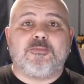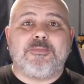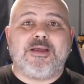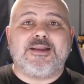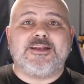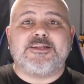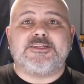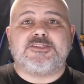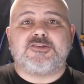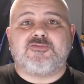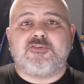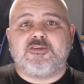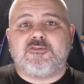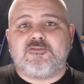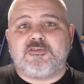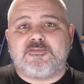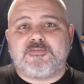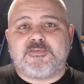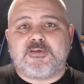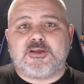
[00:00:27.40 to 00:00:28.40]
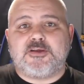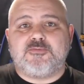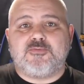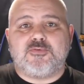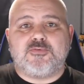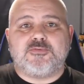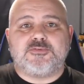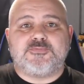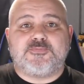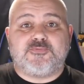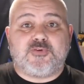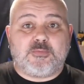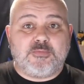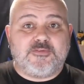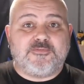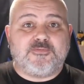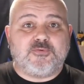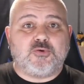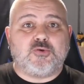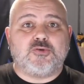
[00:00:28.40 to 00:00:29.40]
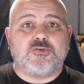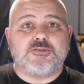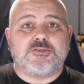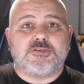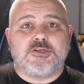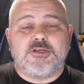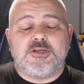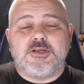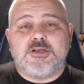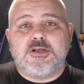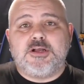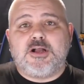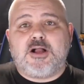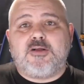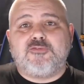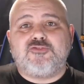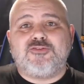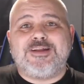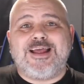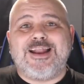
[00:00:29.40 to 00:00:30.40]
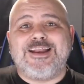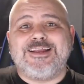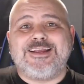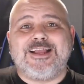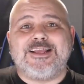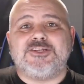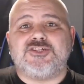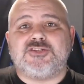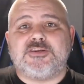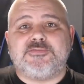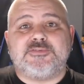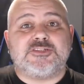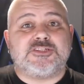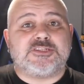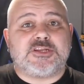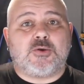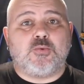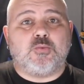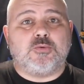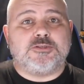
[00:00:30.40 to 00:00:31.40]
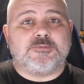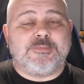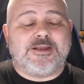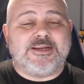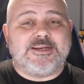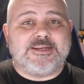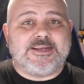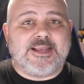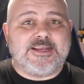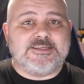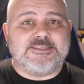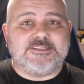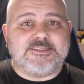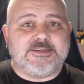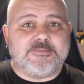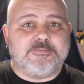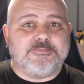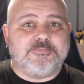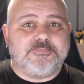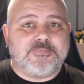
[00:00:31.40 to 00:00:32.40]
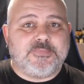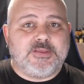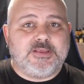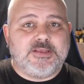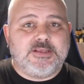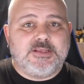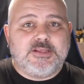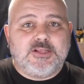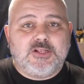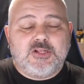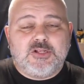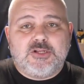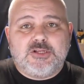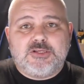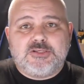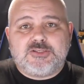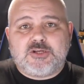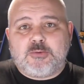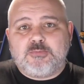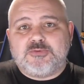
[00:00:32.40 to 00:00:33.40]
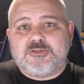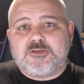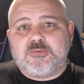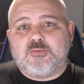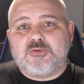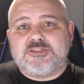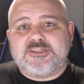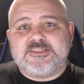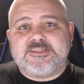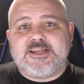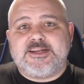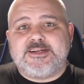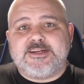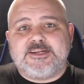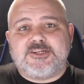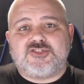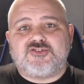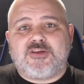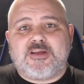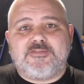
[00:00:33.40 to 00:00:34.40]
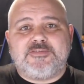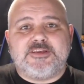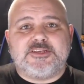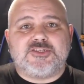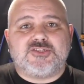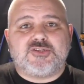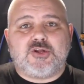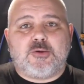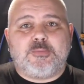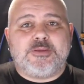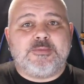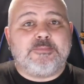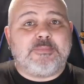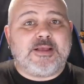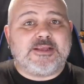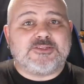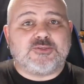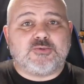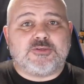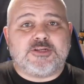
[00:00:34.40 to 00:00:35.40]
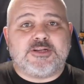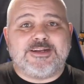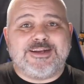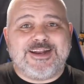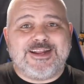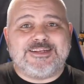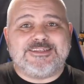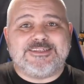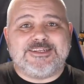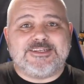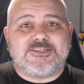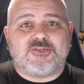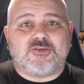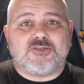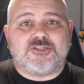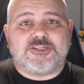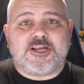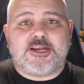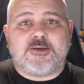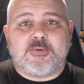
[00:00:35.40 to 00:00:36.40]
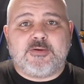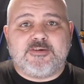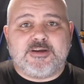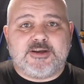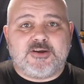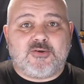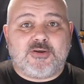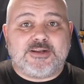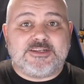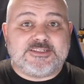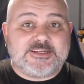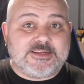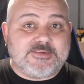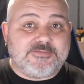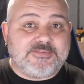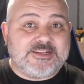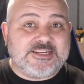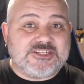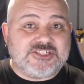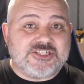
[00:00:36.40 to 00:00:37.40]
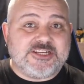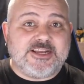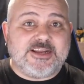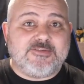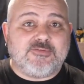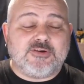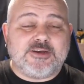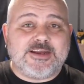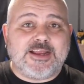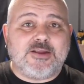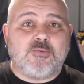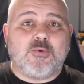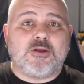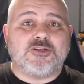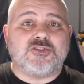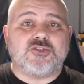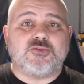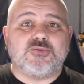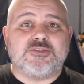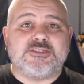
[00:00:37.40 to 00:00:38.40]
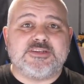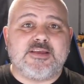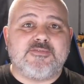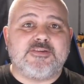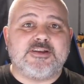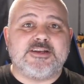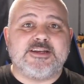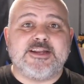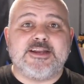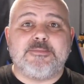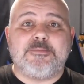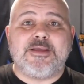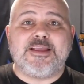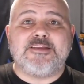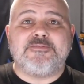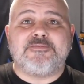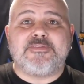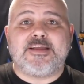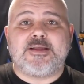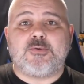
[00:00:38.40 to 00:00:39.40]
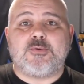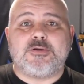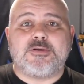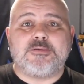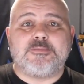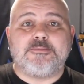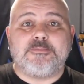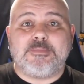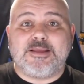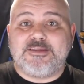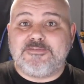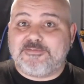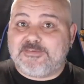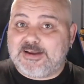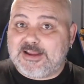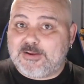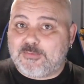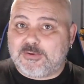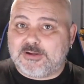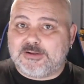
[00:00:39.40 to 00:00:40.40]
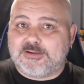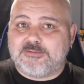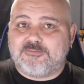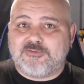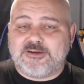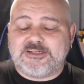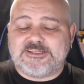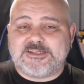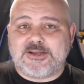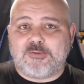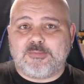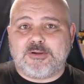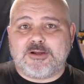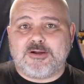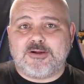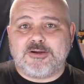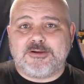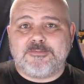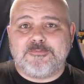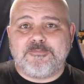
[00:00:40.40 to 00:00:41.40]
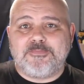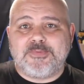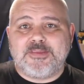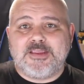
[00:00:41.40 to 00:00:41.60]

a mandatory referral from the force after an allegation of assault was made against him. Thompson was attending a traffic stop in Basildon in Essex on January the 19th this year on the A127 near the Mayflower Retail Park.